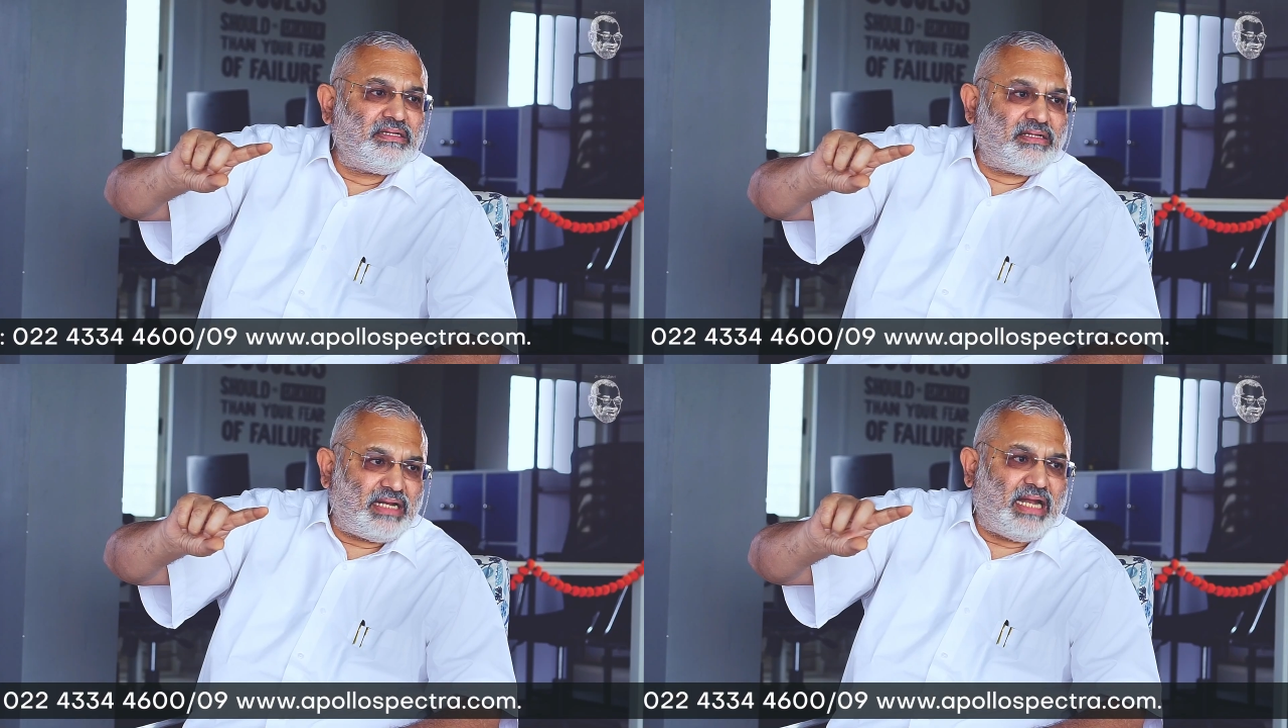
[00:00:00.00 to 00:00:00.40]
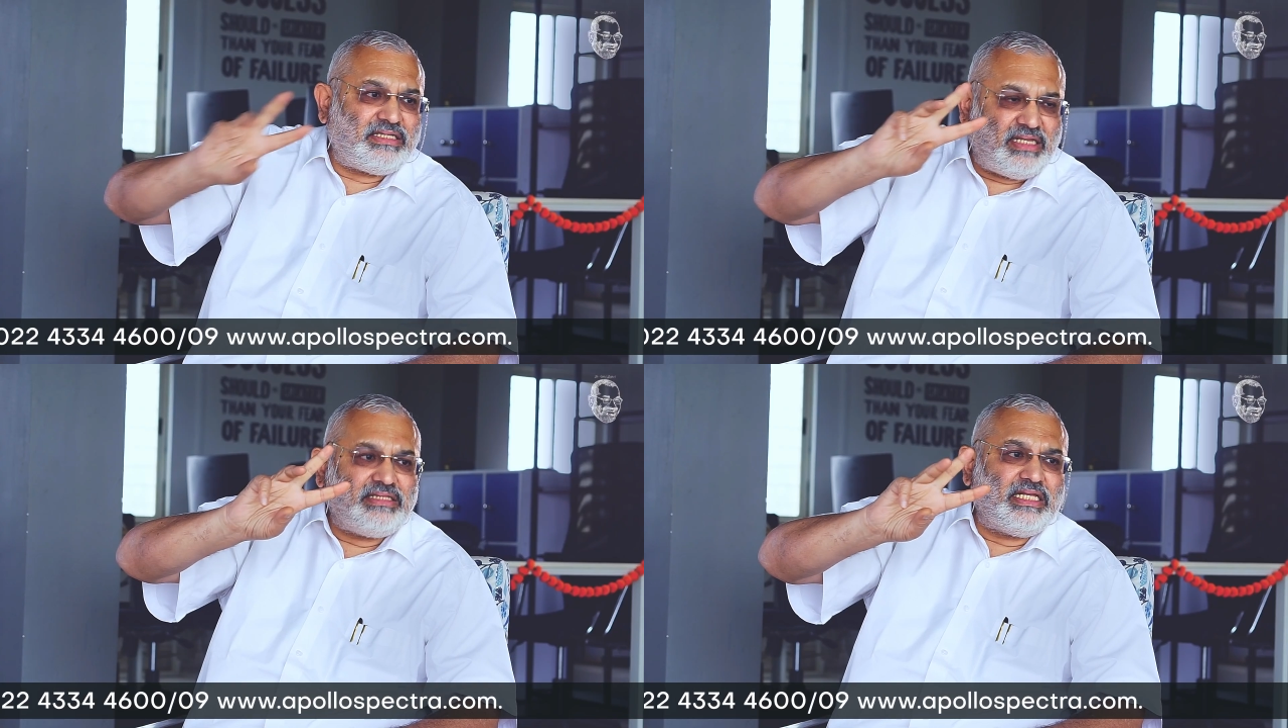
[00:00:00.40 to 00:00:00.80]
right?
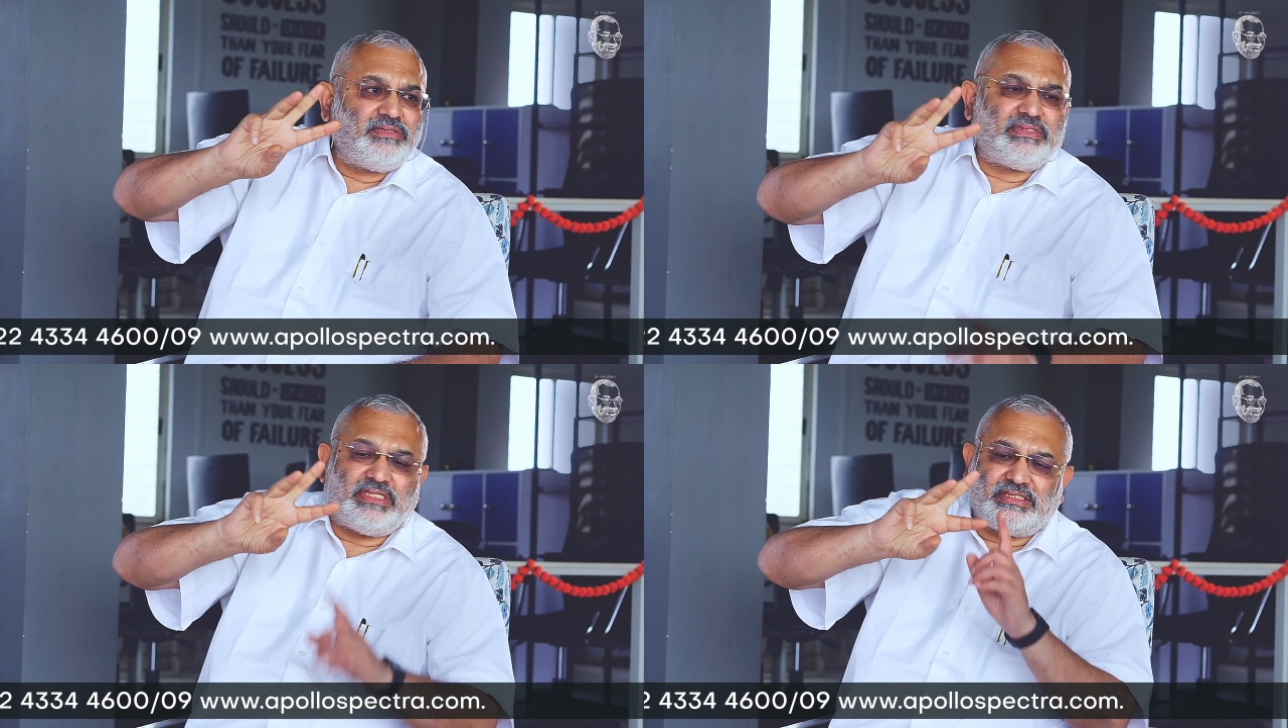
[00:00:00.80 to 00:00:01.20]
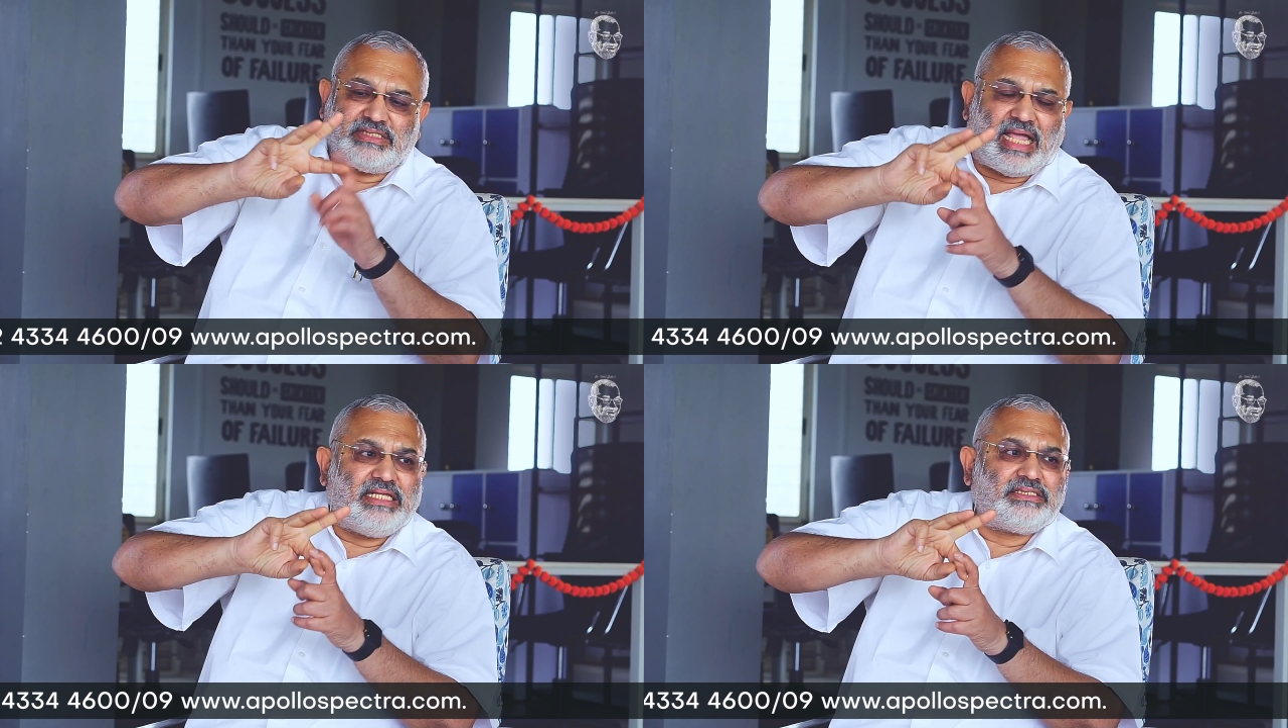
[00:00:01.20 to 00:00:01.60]
Three things we see:
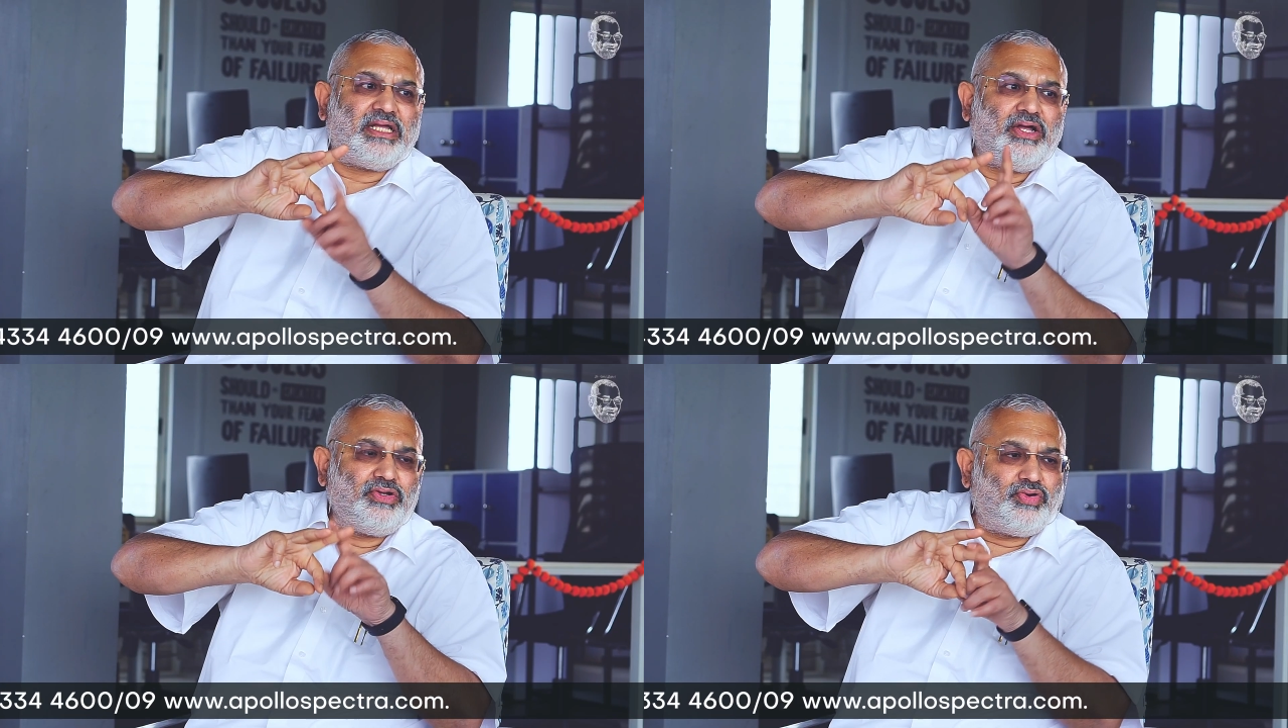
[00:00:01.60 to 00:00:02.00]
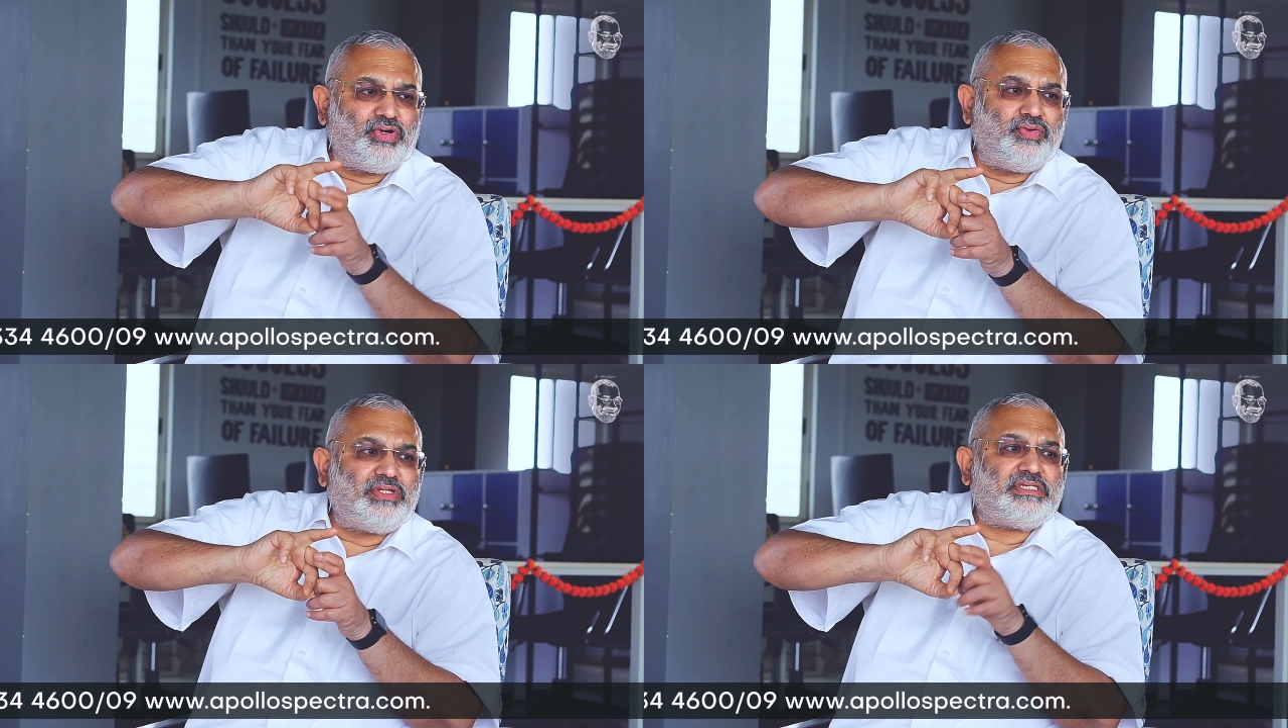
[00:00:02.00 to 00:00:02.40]
size,
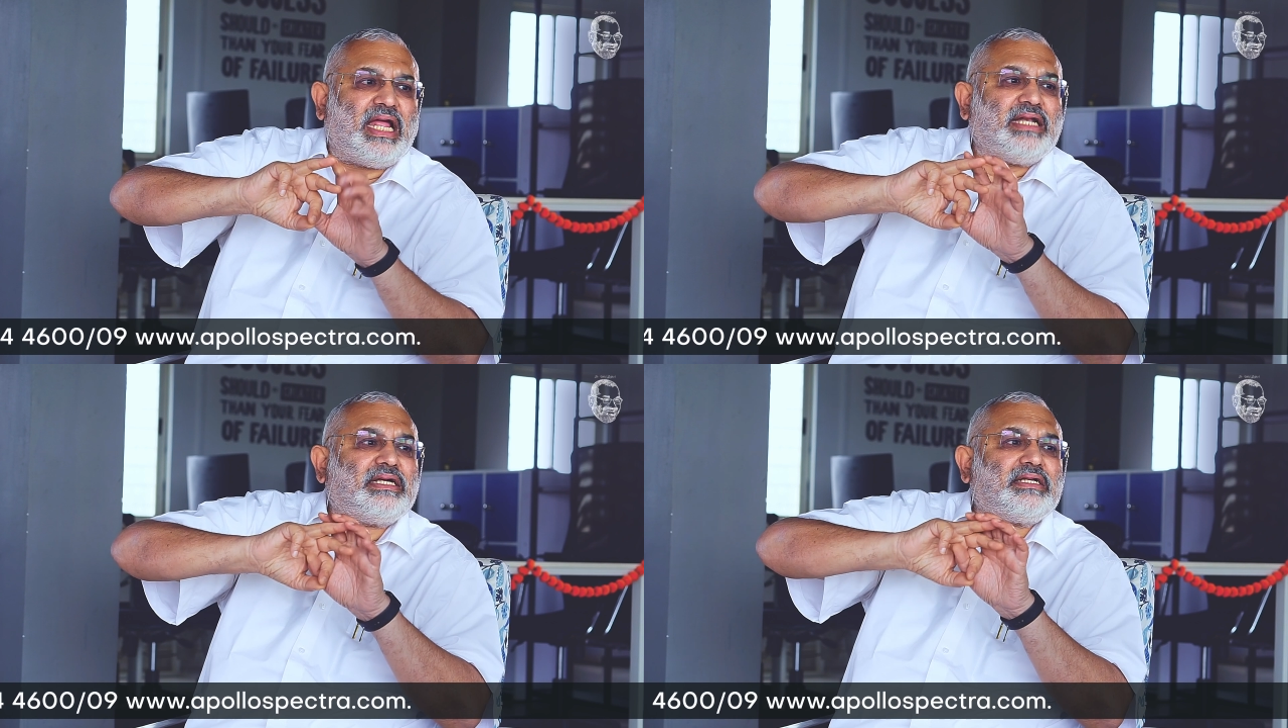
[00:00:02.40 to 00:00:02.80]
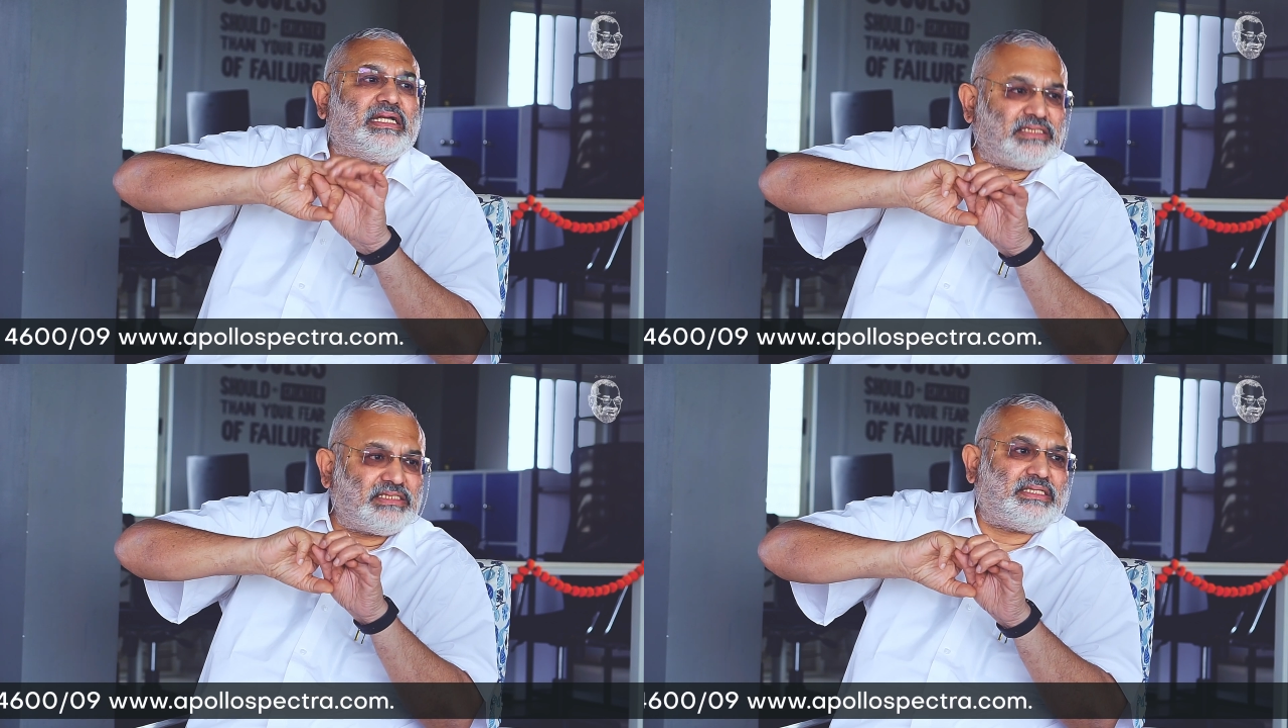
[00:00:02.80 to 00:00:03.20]
nodules, and the
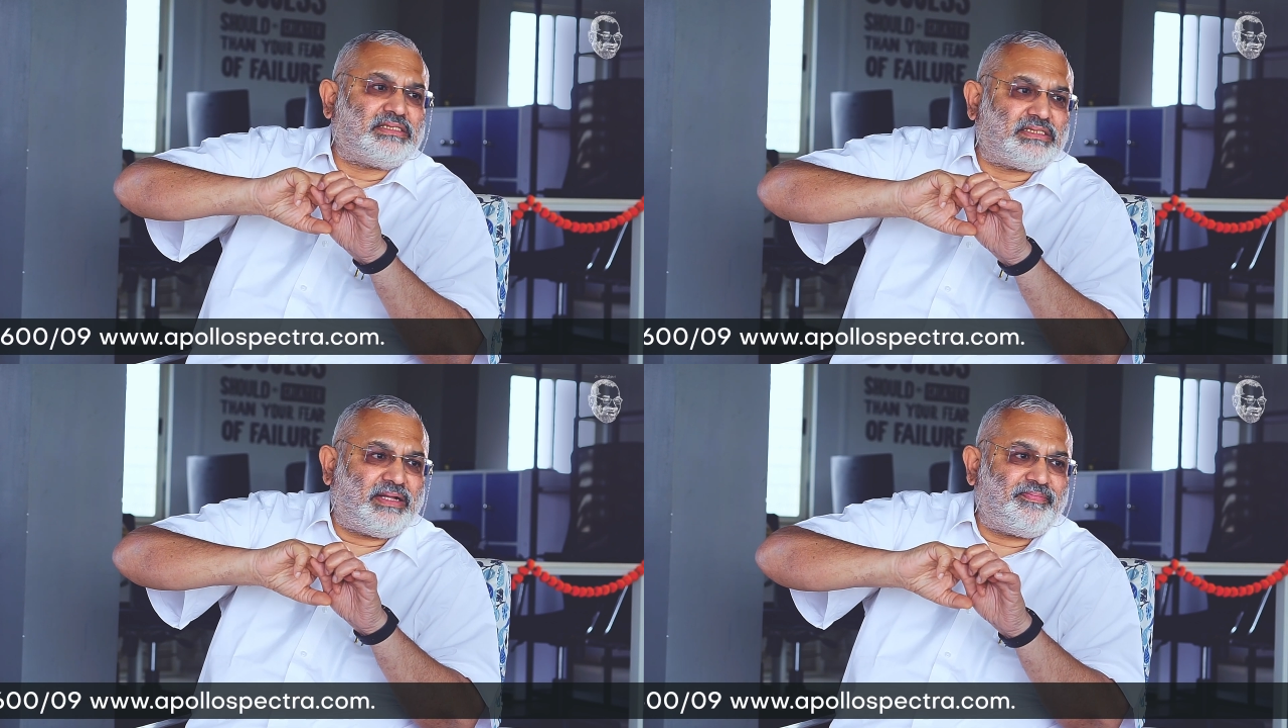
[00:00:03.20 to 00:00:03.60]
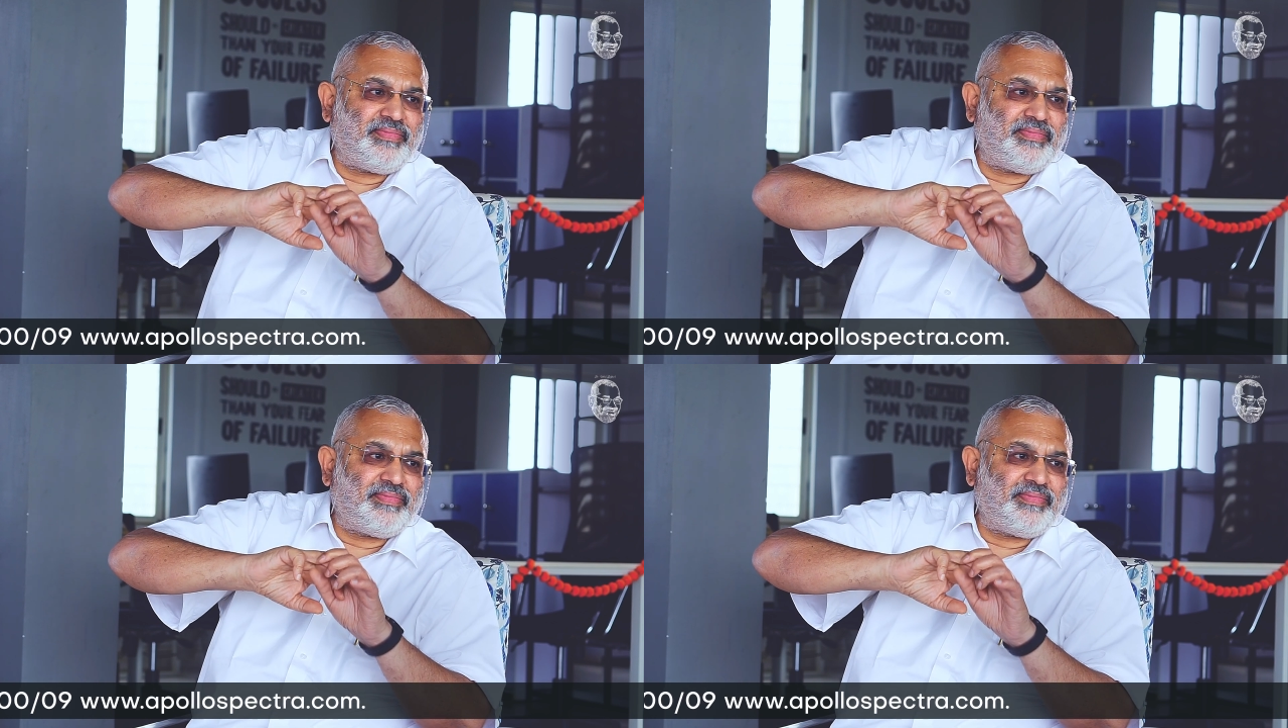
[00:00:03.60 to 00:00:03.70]
consistency.